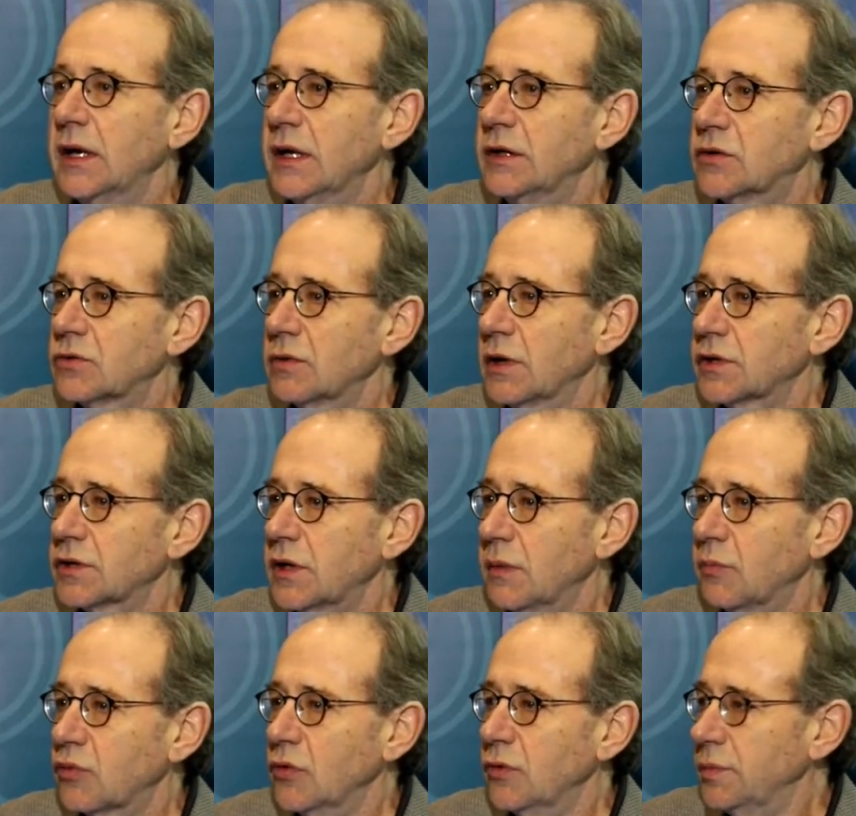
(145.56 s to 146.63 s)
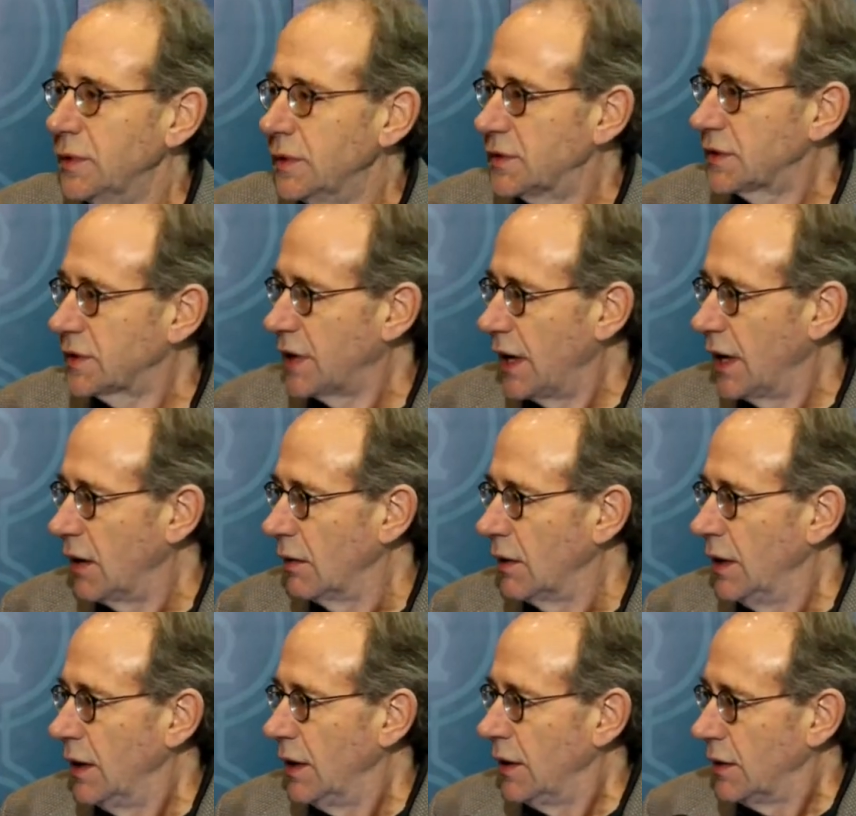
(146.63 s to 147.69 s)
instruction improvement at scale,
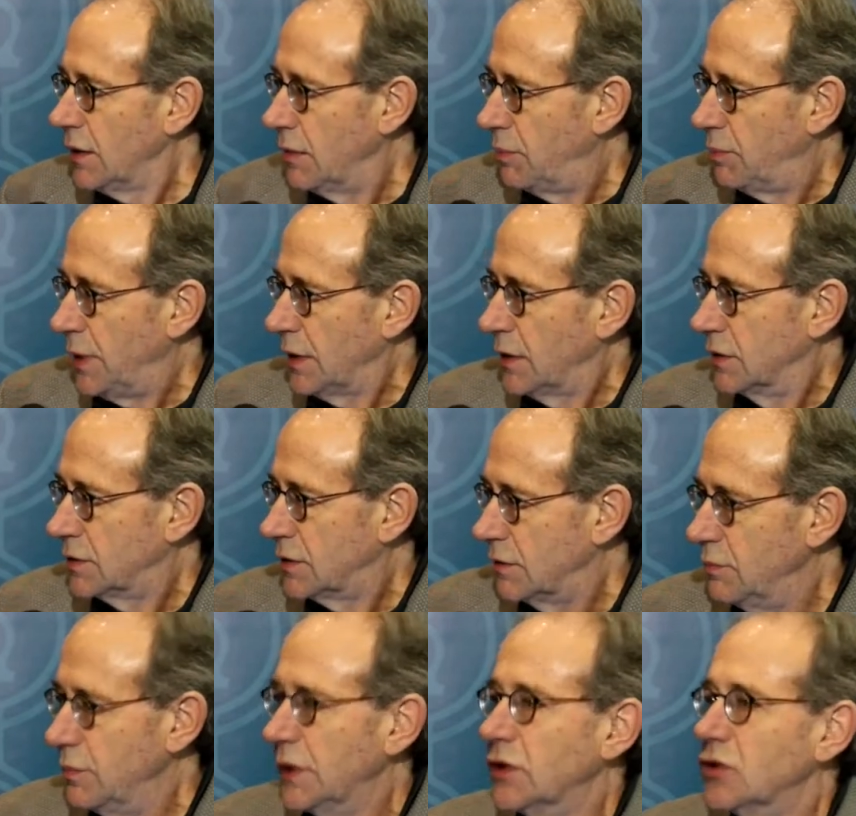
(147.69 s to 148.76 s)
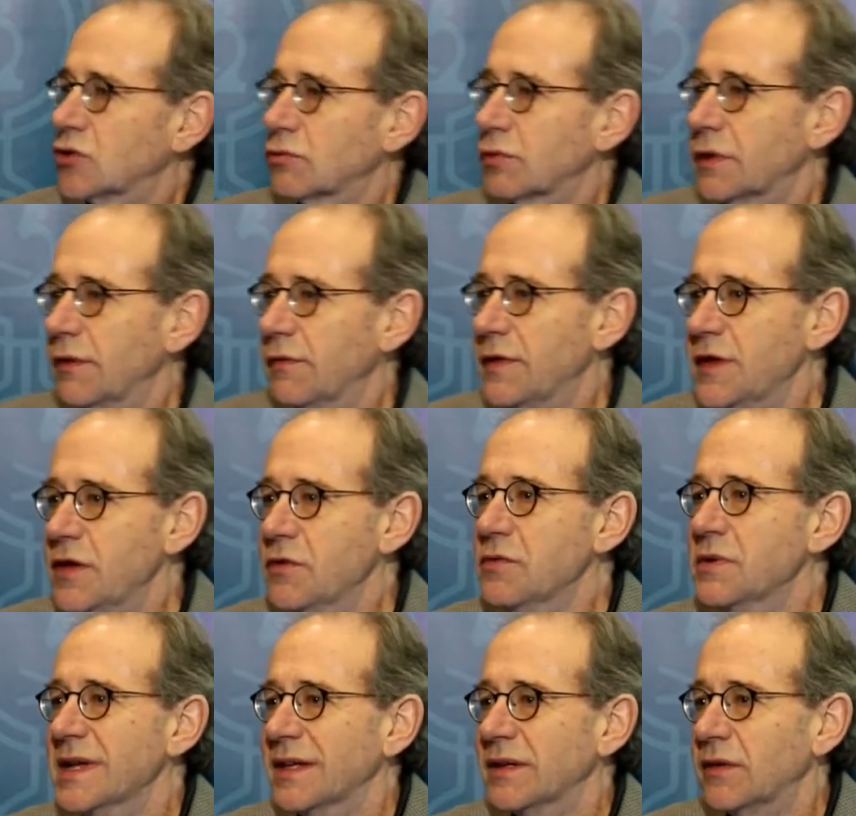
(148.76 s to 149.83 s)
the biggest administrative
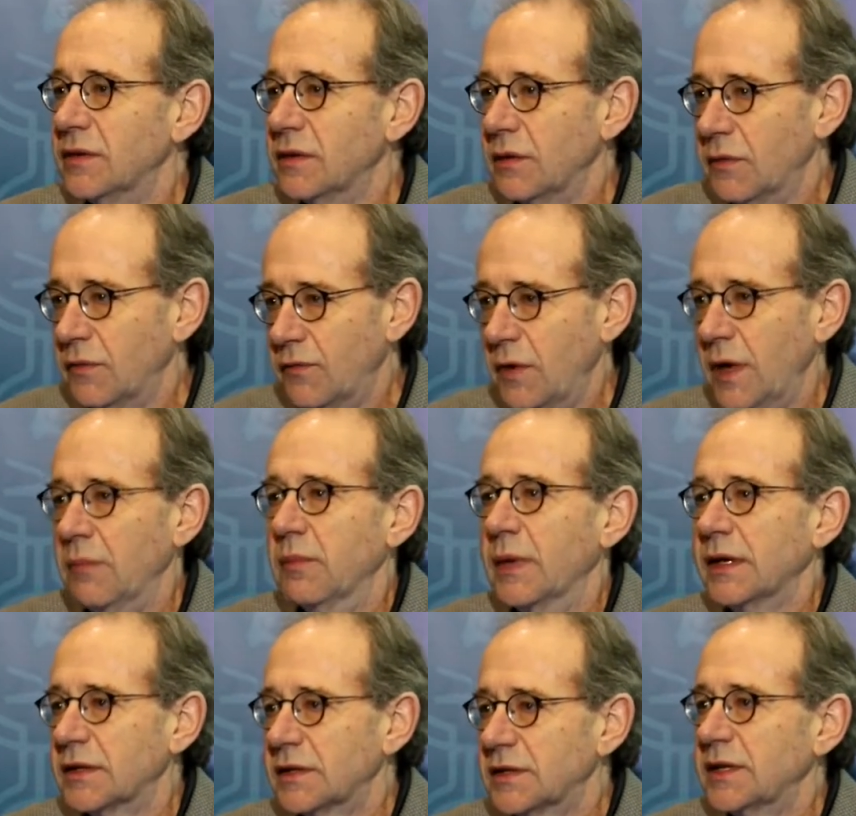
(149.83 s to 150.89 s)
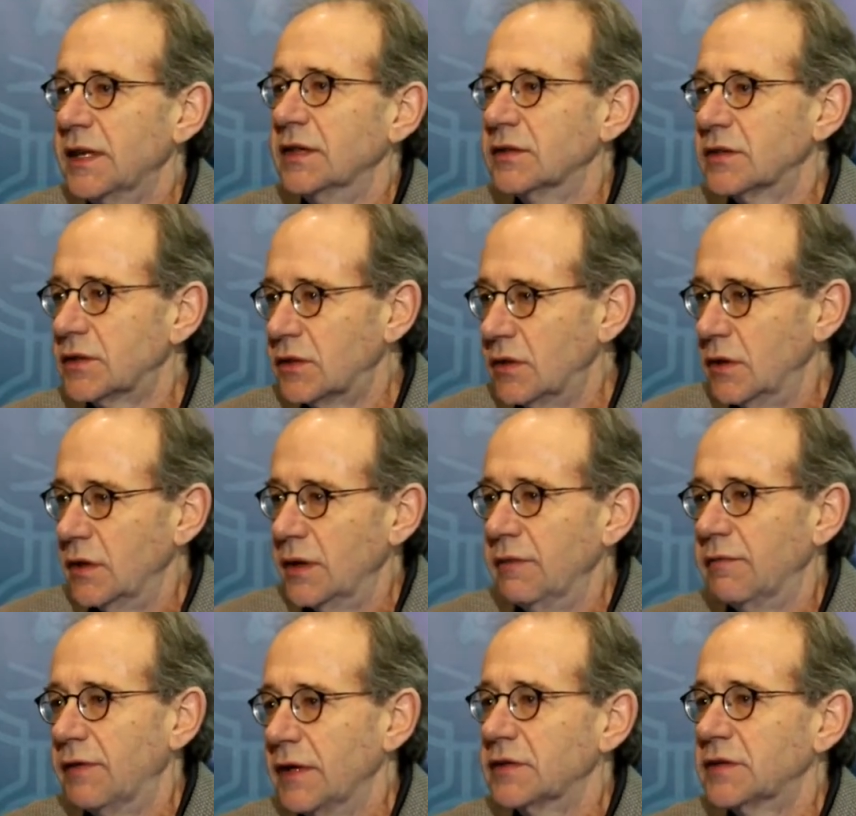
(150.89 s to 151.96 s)
unit it makes sense to
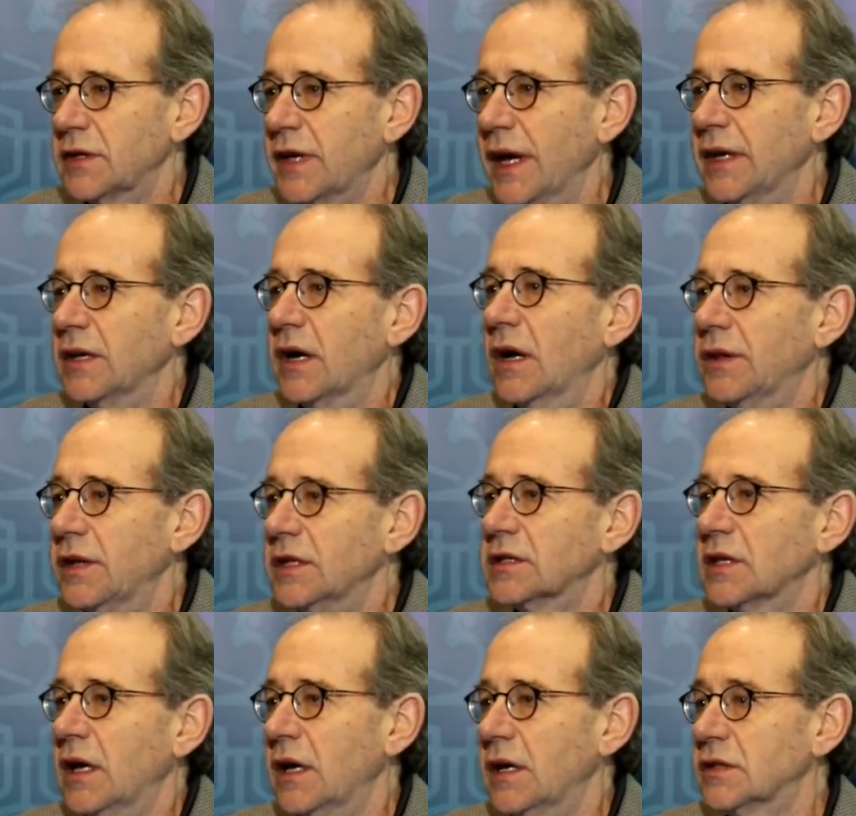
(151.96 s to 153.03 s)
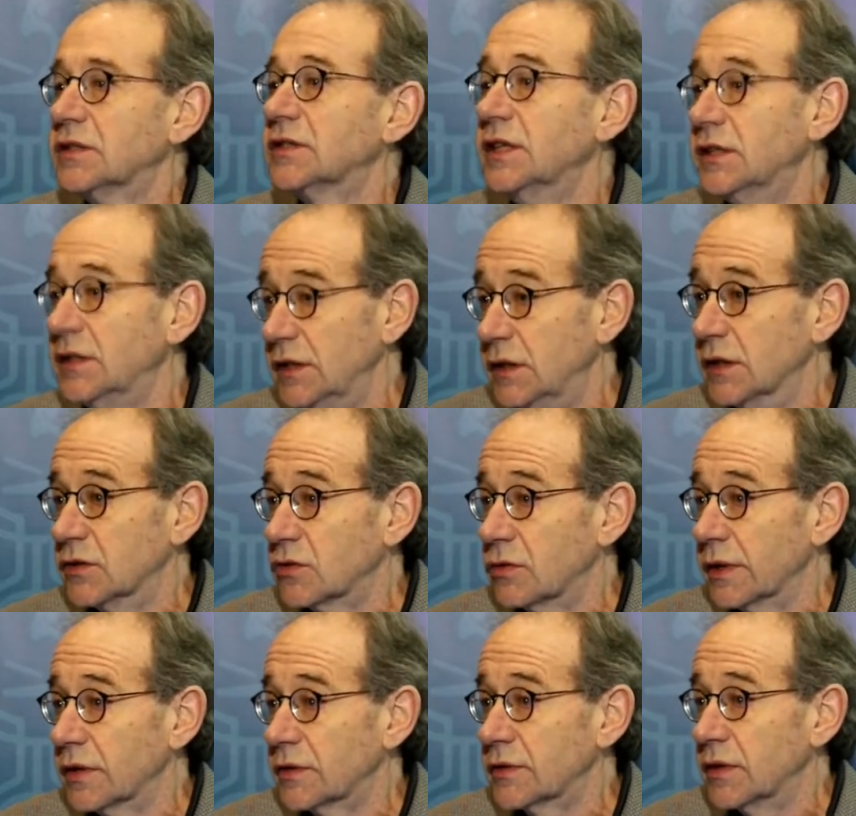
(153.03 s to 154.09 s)
investigate are these large city
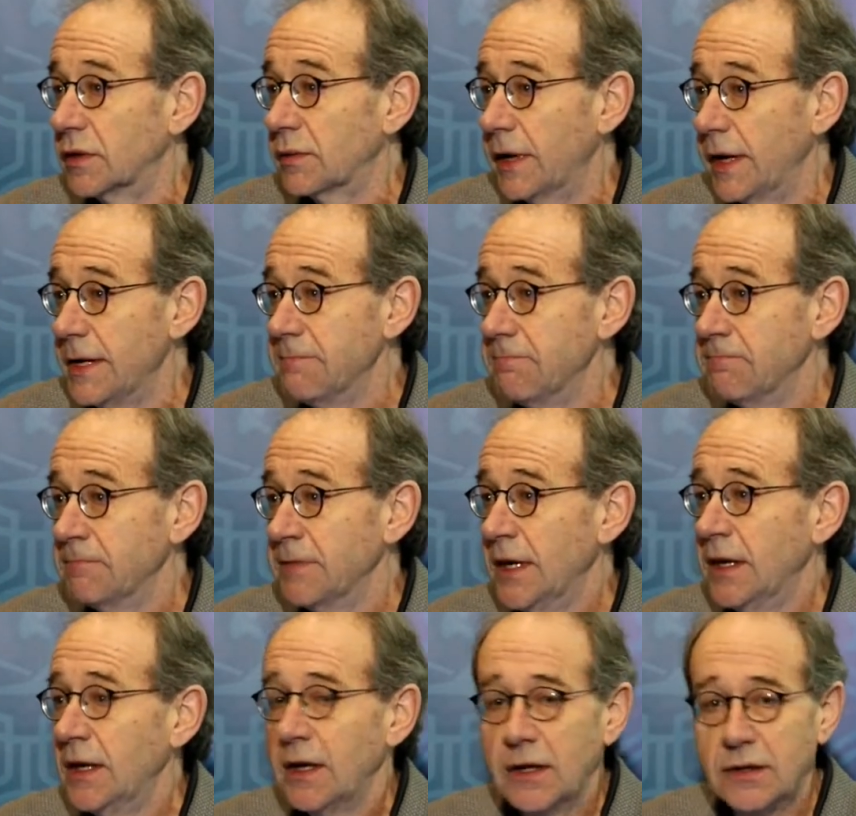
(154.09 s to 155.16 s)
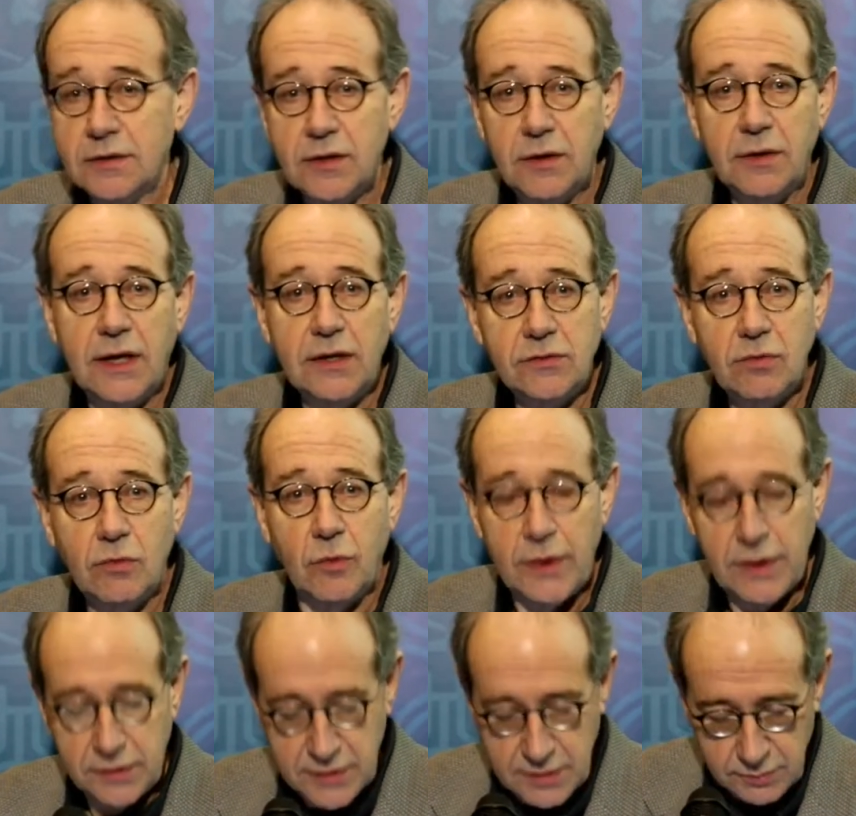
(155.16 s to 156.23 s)
districts, okay? And so that's what we
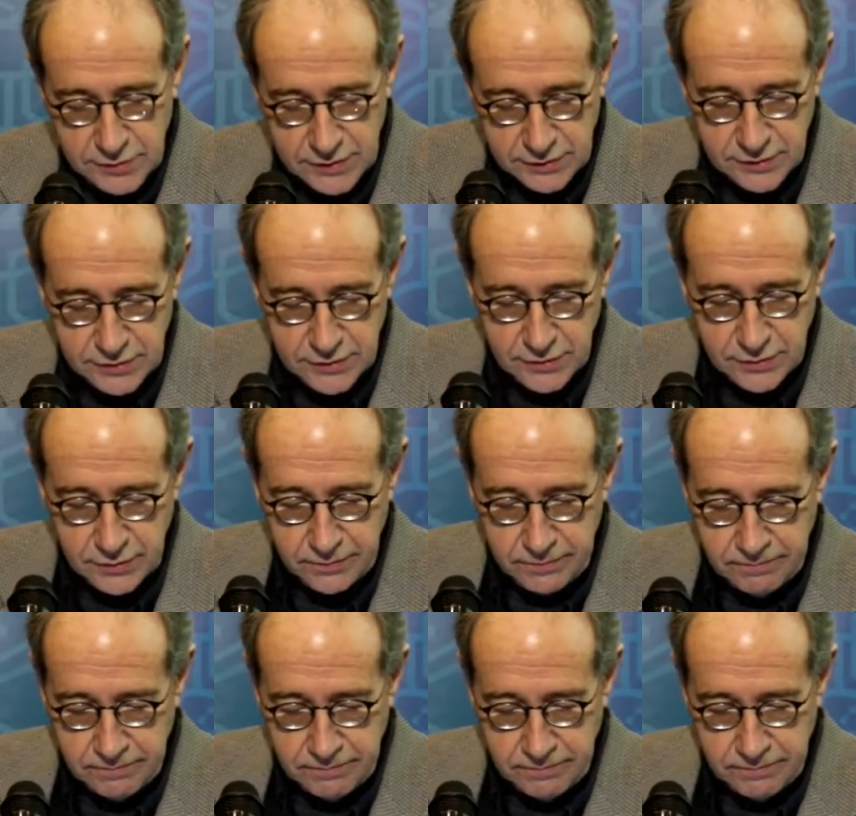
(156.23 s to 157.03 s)
attempted to do.